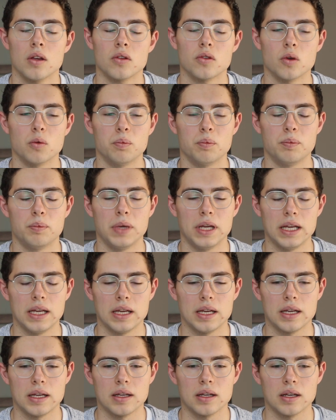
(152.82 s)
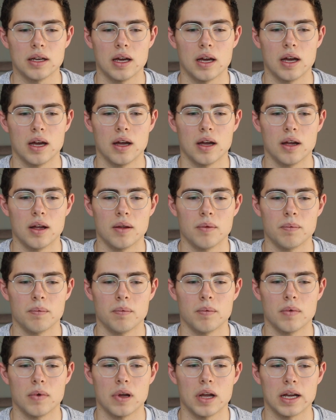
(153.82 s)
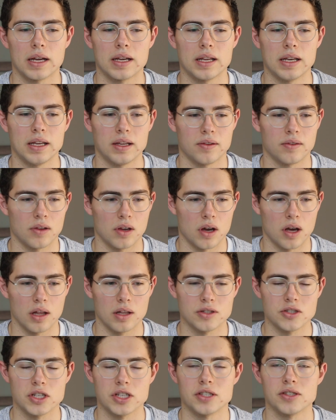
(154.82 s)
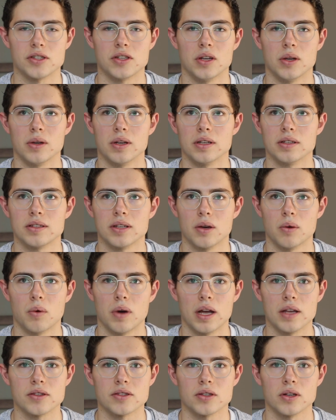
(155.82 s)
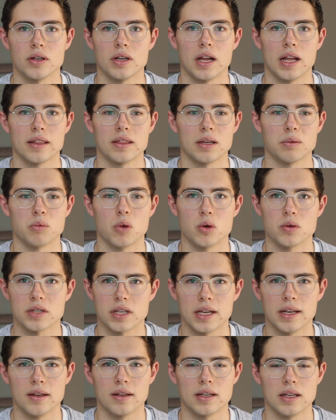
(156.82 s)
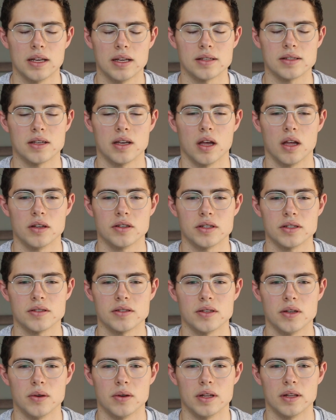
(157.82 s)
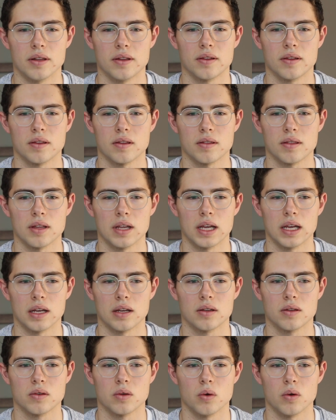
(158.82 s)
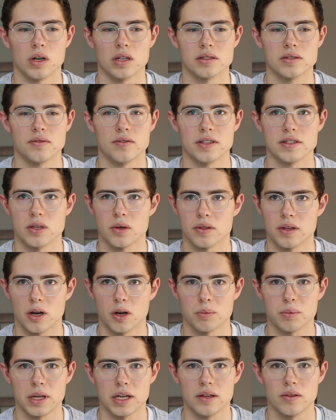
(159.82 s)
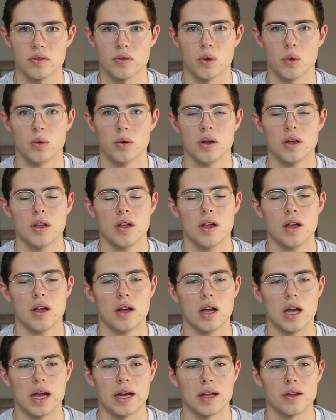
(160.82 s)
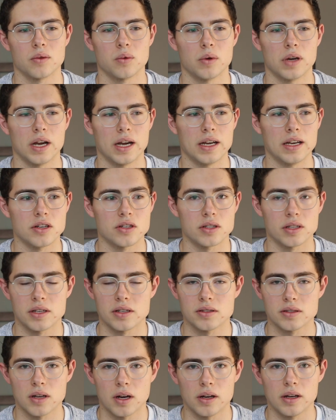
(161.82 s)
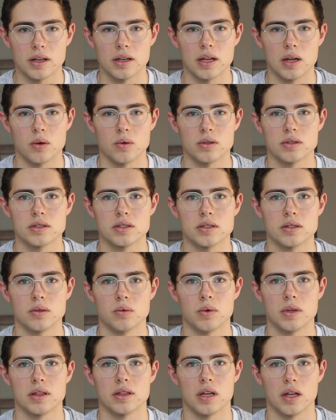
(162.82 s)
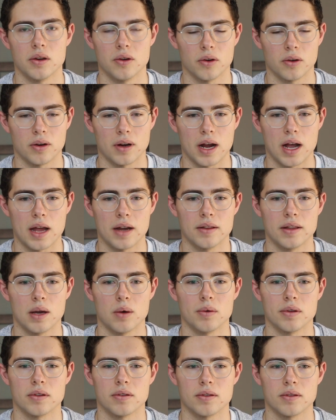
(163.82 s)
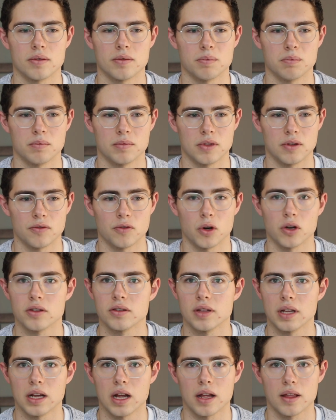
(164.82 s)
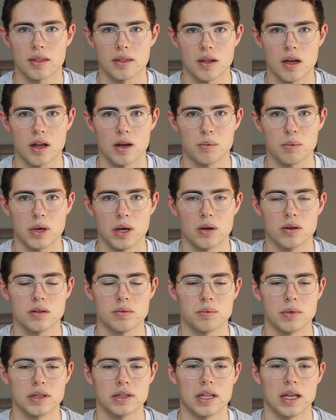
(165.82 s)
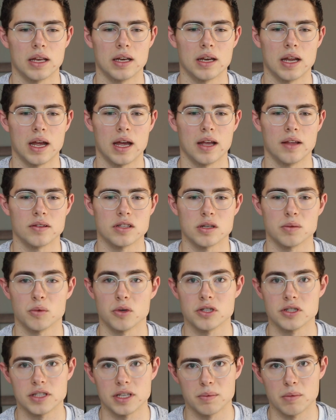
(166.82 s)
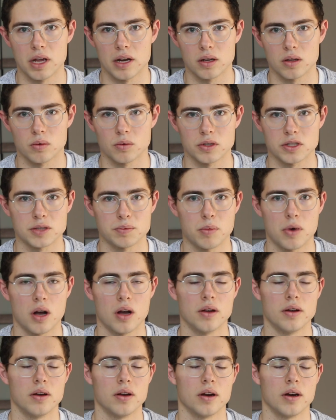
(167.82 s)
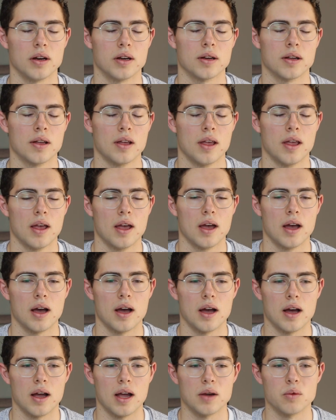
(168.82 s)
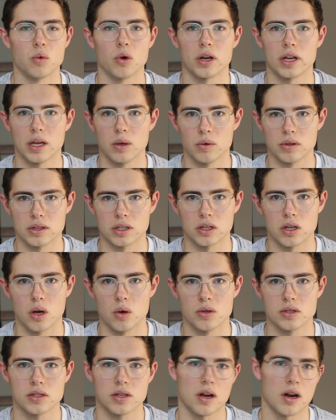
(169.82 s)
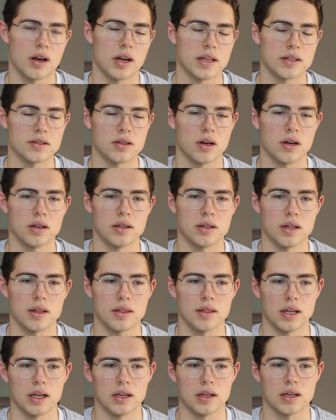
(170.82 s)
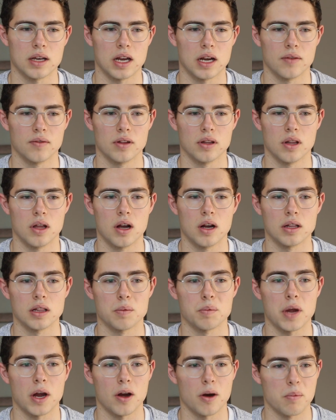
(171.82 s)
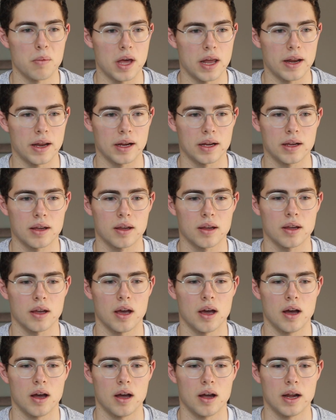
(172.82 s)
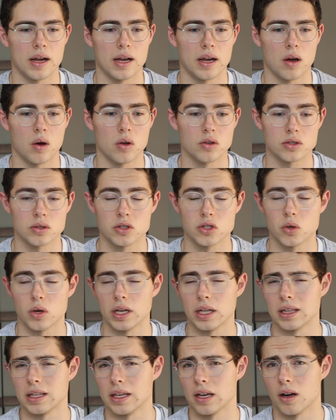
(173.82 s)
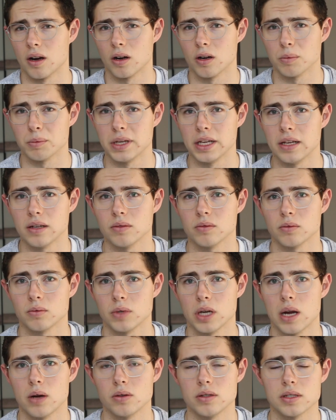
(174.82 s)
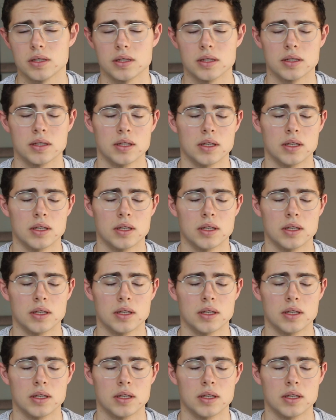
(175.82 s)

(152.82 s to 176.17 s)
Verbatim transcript: So being a kinesiology student at Western, I think most kinesiology students think towards physiotherapy. So I guess when I initially started out with undergrad, that was the first thing I thought about. But then as an emergency medical responder and working with the Coast Guard, I started to think kind of along the paramedic and also joining the Army route.